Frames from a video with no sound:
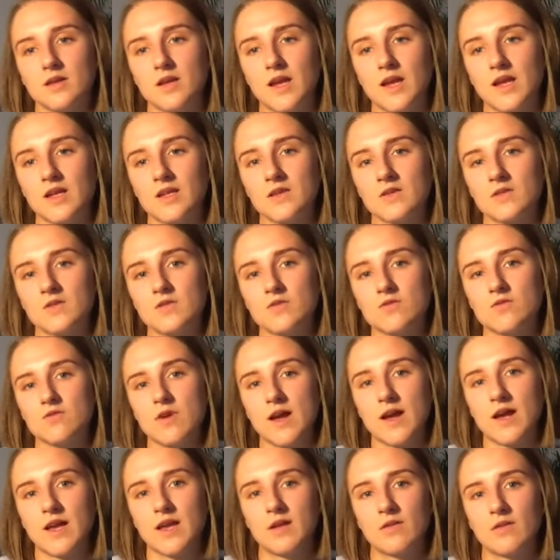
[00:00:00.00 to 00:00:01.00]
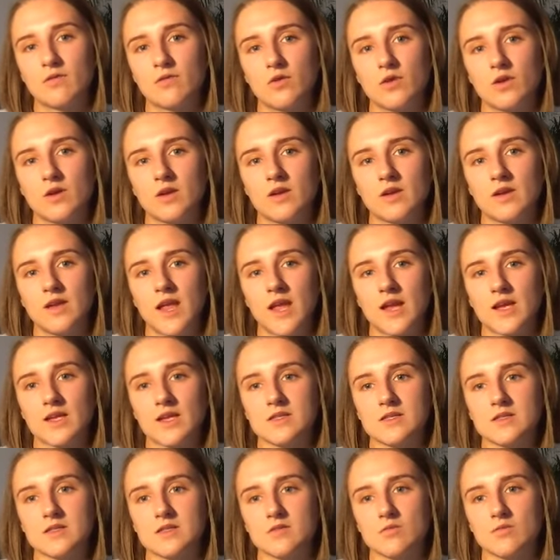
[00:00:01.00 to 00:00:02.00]
Can you try for the
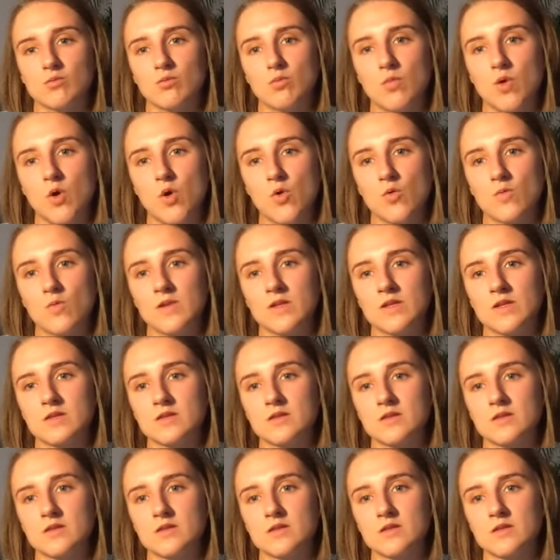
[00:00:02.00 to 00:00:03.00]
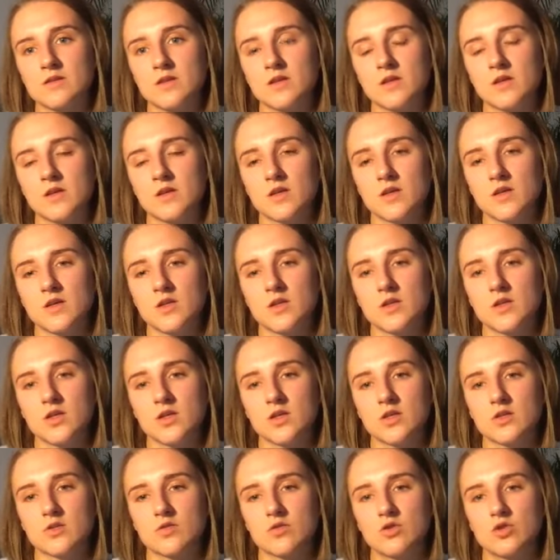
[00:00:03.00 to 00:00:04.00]
next moment
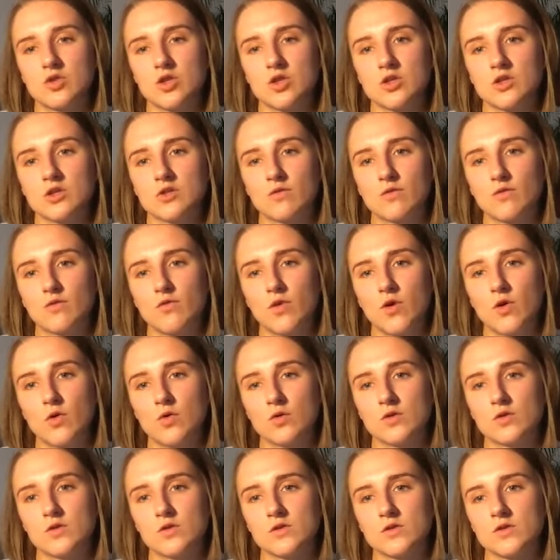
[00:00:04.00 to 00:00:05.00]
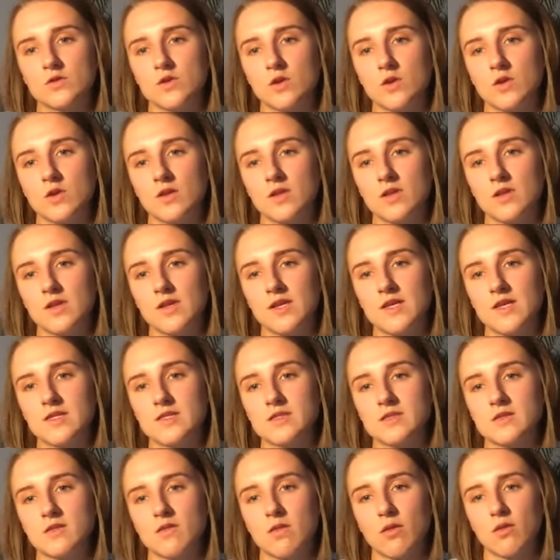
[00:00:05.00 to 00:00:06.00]
to just focus on
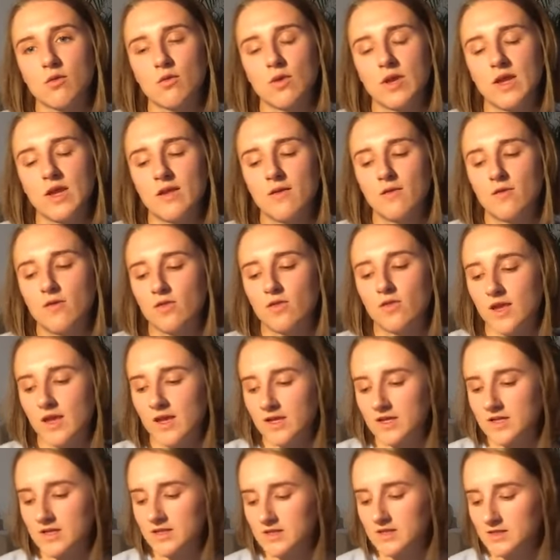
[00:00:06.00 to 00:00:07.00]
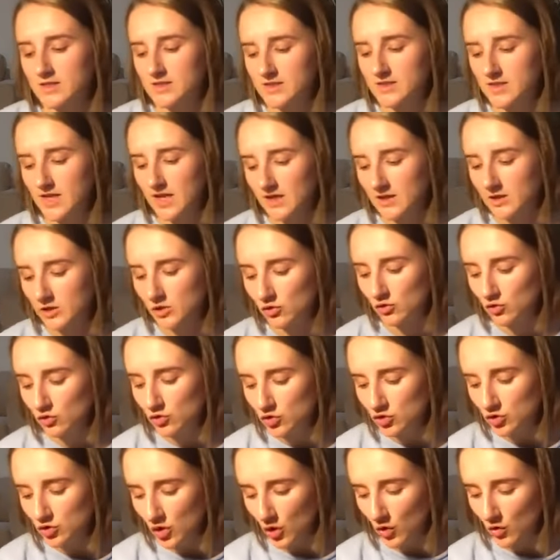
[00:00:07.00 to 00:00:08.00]
these 3 things that you
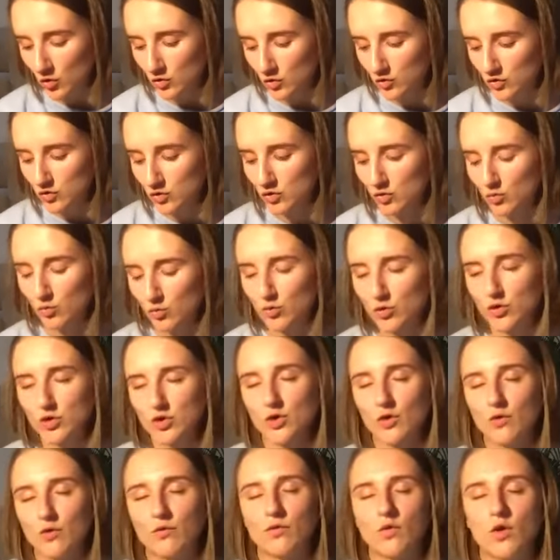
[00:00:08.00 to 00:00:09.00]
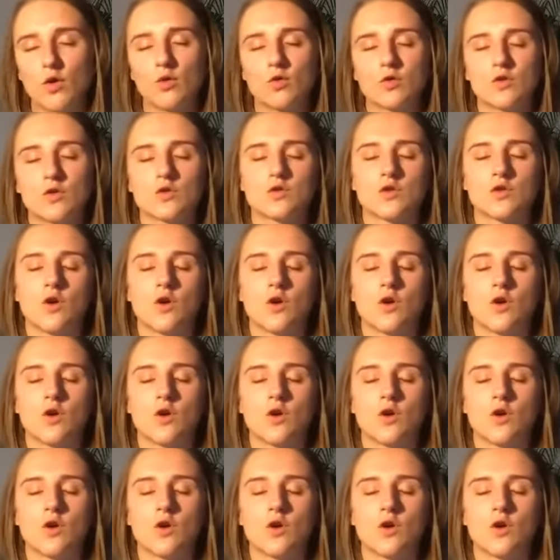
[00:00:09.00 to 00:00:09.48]
chose to put your focus